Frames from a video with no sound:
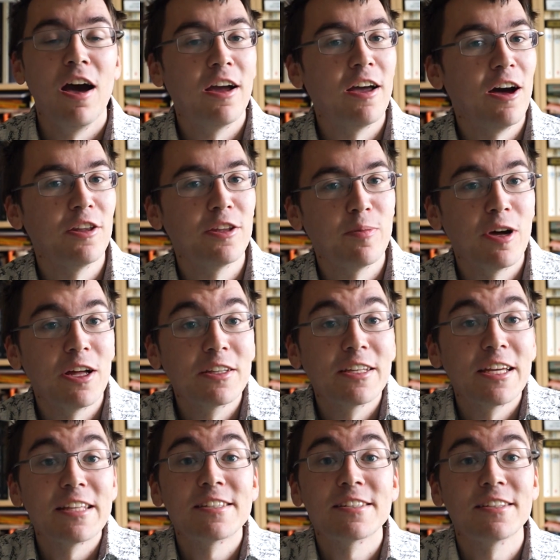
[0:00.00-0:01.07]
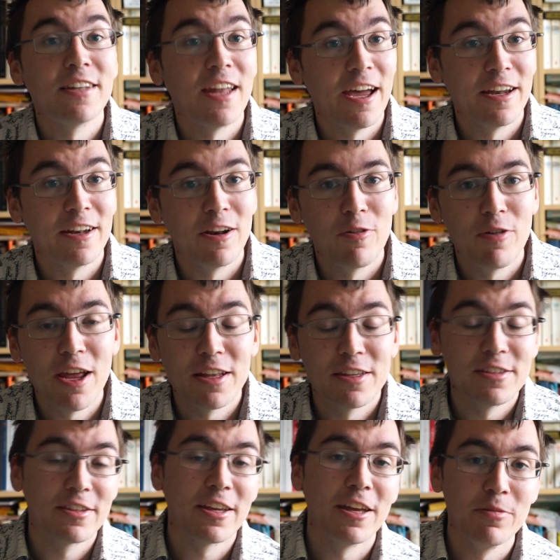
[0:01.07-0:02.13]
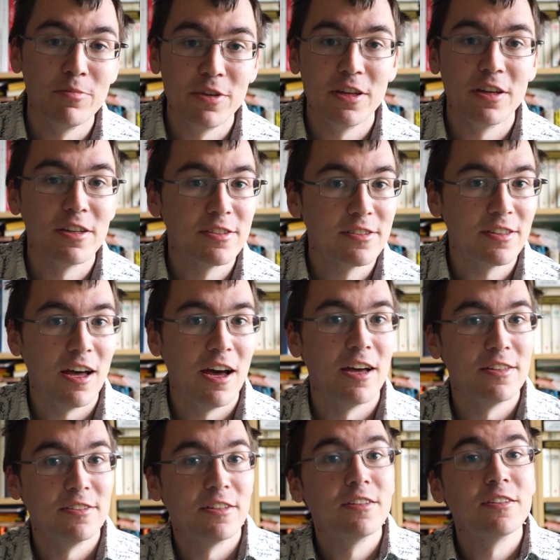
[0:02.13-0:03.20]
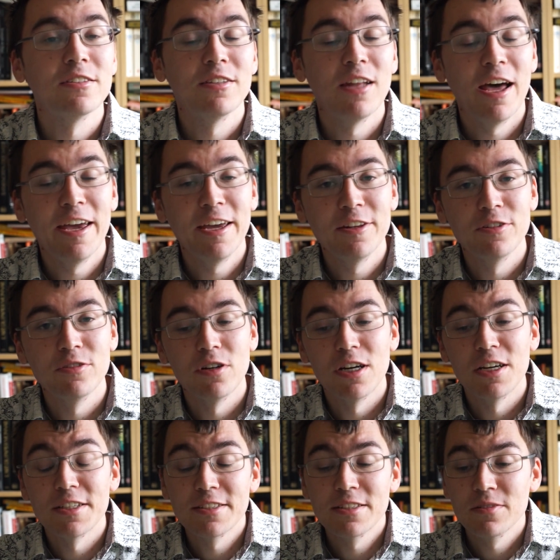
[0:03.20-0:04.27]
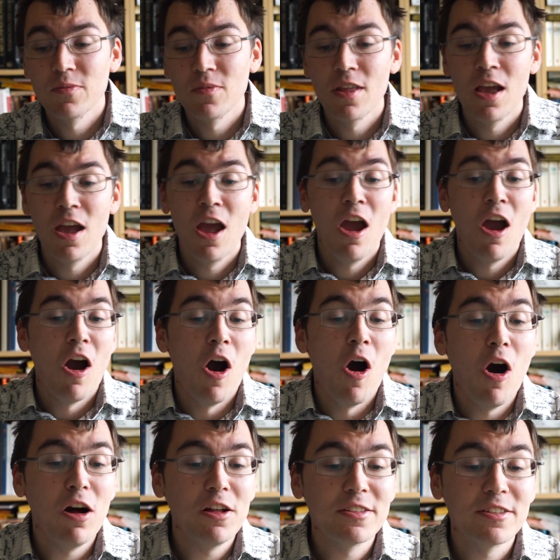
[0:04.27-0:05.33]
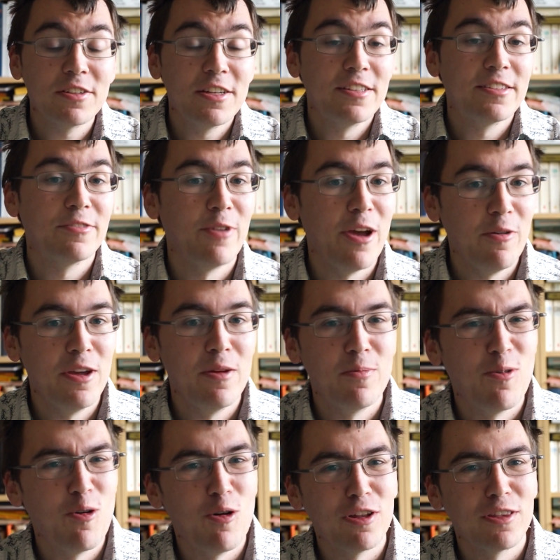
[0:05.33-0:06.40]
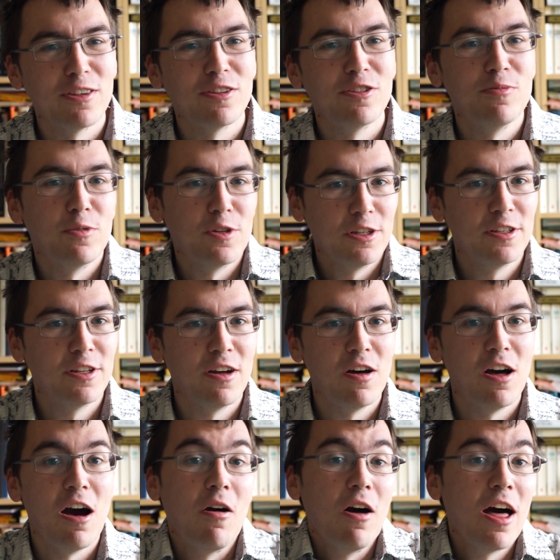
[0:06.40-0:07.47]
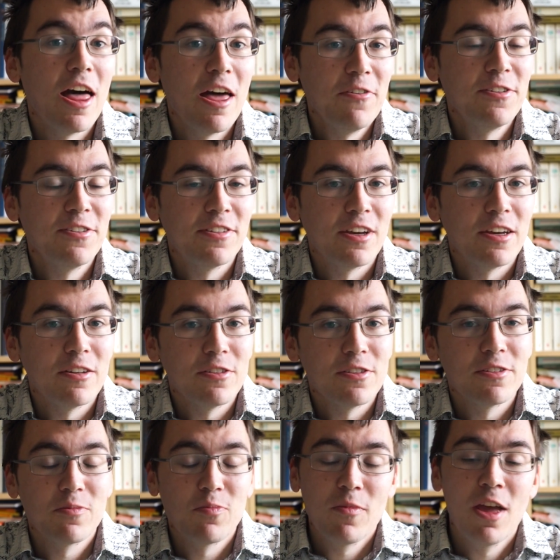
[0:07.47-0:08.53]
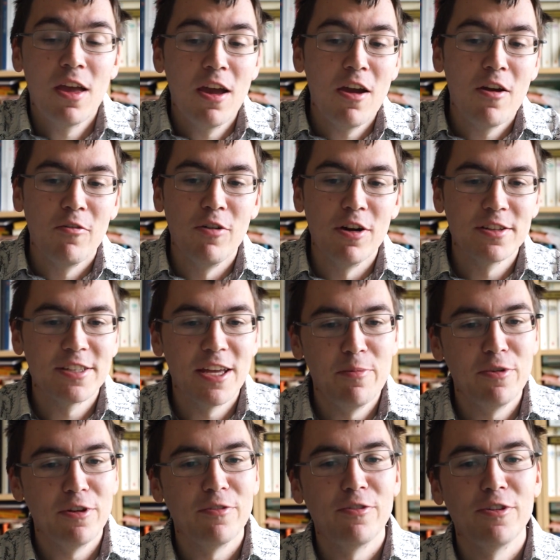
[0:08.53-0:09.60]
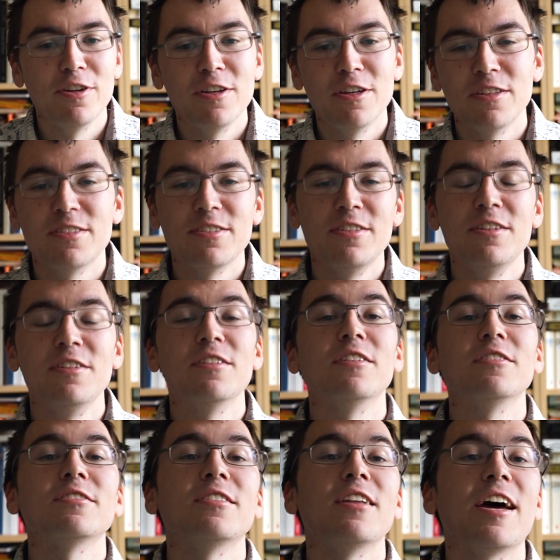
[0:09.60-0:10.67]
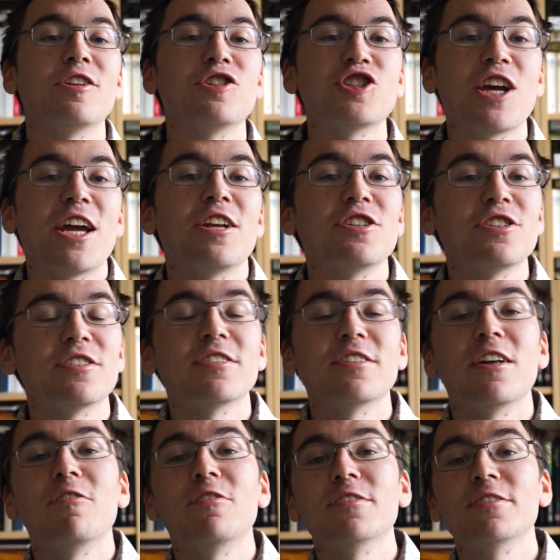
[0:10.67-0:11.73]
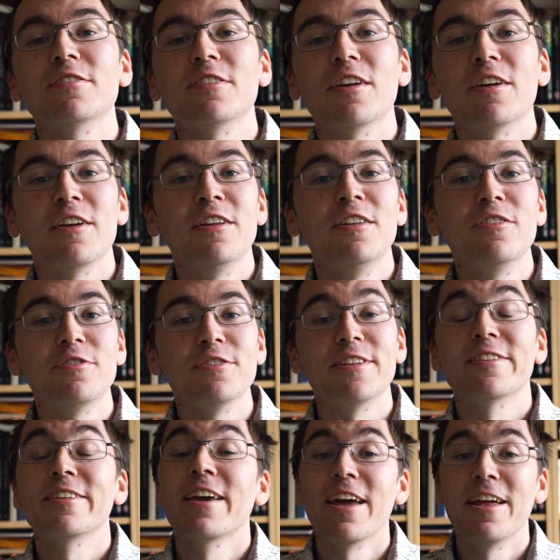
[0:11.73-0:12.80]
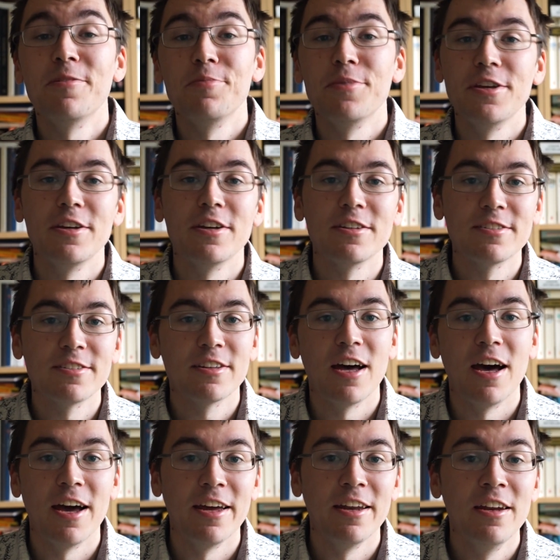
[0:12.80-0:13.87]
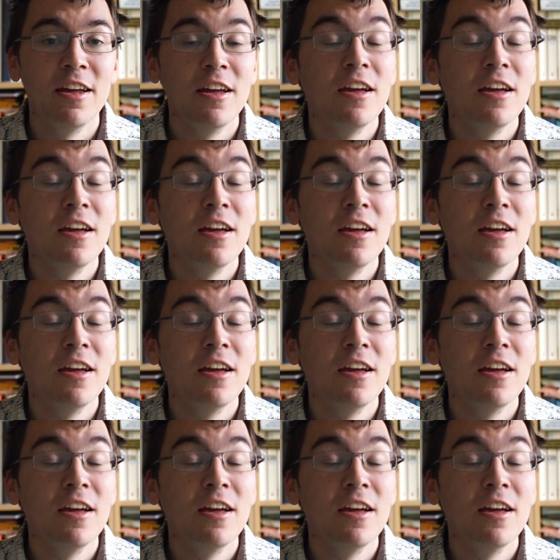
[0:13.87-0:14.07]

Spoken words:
counterpart gets slightly red, it can be a sign that he's lying to us. Also, it's very important to monitor our health status. For example, if we see slight changes in our skin tone, that can be a sign